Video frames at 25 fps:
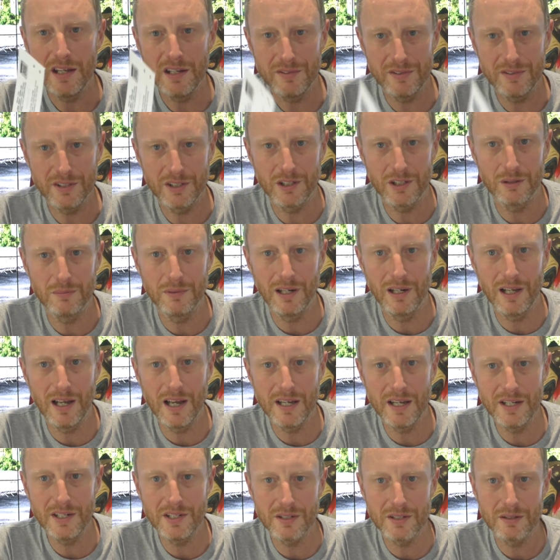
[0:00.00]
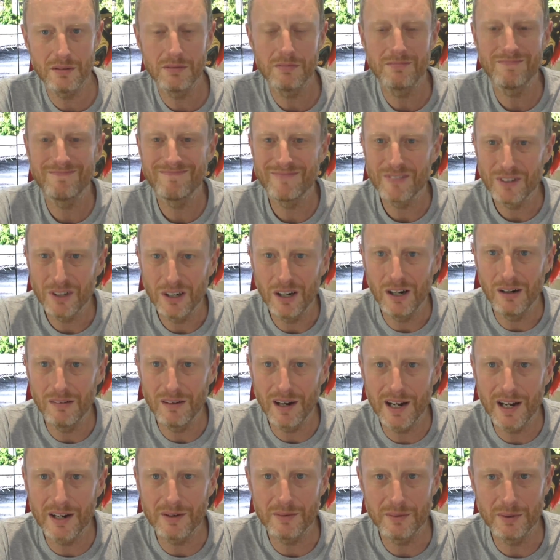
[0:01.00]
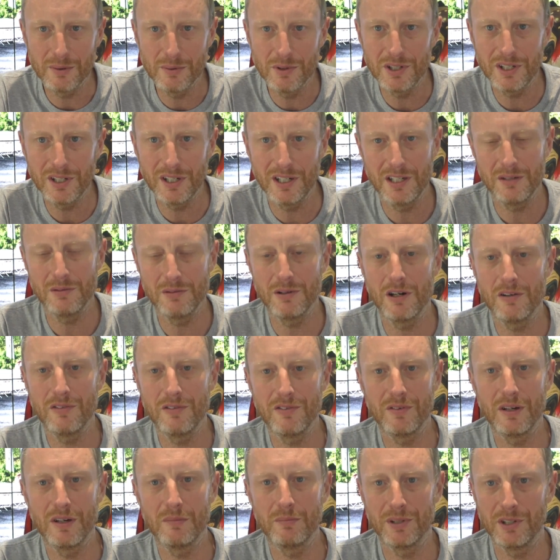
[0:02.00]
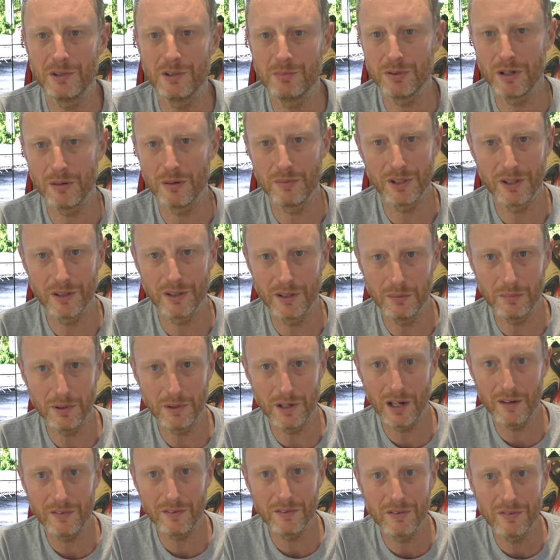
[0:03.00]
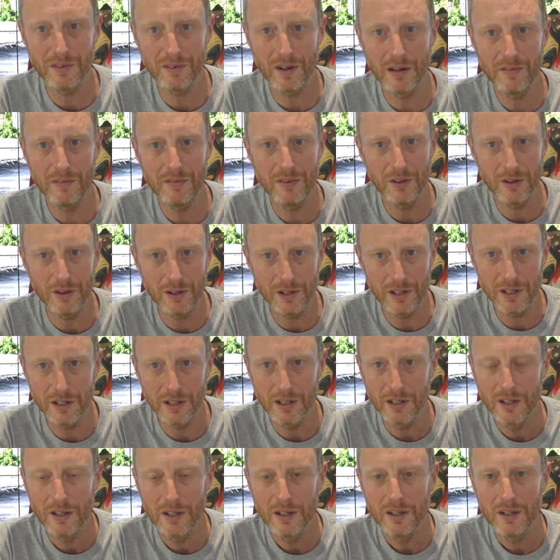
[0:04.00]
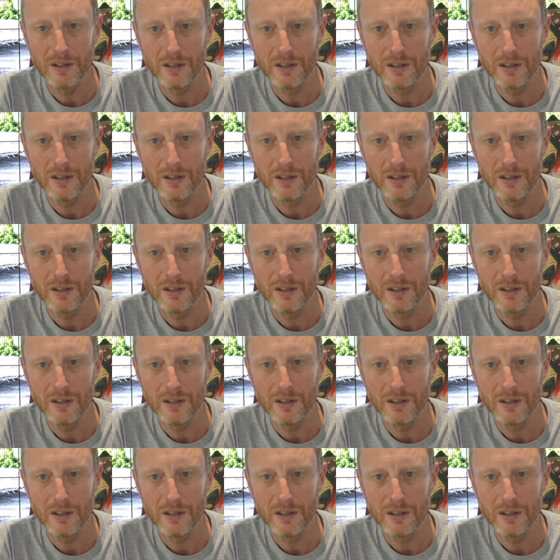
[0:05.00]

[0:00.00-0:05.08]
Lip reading: If you come late, all right, we will get you off, but it's probably gonna be after 5:30,